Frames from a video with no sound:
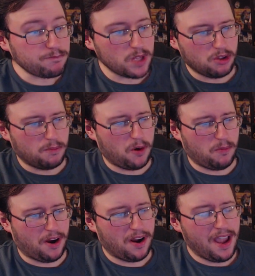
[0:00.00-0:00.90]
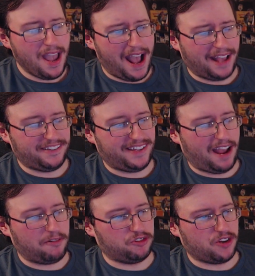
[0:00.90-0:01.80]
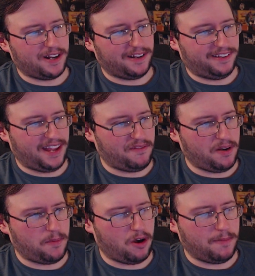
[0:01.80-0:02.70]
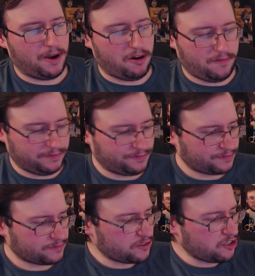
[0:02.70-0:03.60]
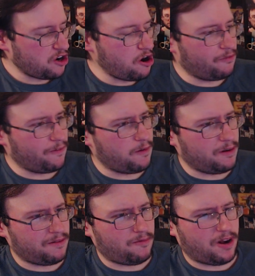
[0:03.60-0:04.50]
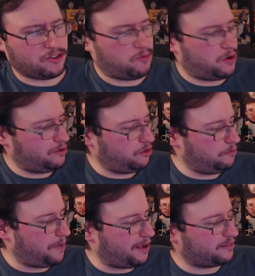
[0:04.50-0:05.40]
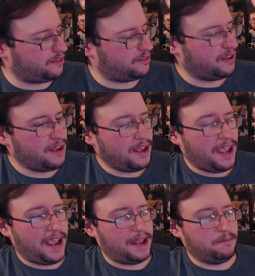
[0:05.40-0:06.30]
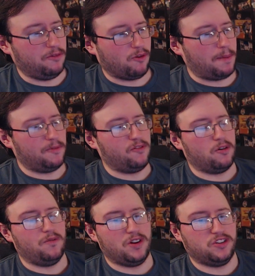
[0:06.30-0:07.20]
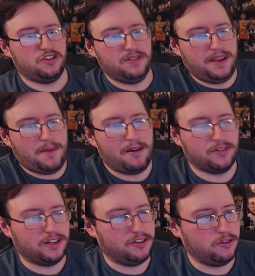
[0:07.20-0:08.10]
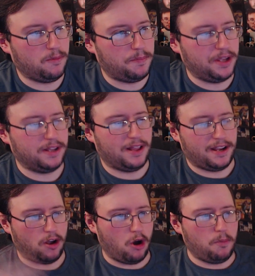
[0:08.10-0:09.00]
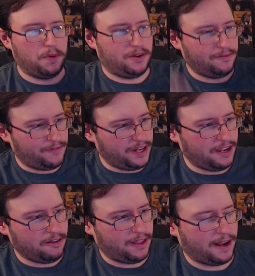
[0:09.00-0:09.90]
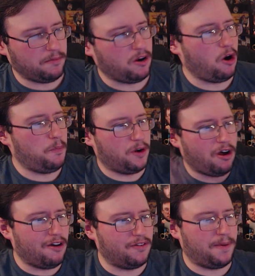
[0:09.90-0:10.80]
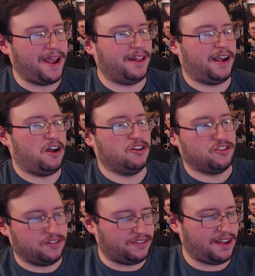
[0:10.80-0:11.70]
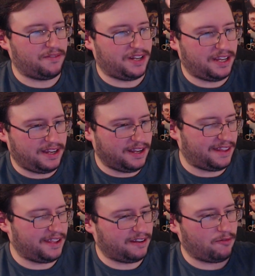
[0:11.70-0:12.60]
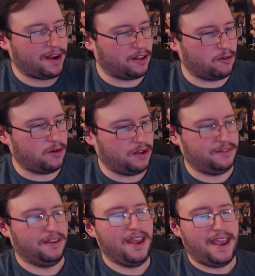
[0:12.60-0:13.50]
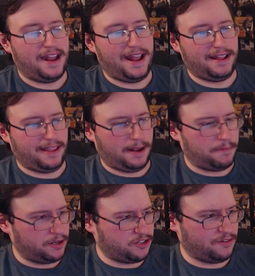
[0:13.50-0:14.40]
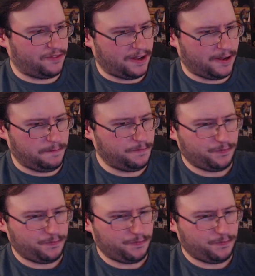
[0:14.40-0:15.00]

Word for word: To the point where I I was trying to save up all my Overwatch one loot boxes. And but right before Overwatch two came out, I was gonna do a big like open video. Like I'm gonna open all of them. I had like one hundred seventy, I think, regular ones, and I had like a bunch of um,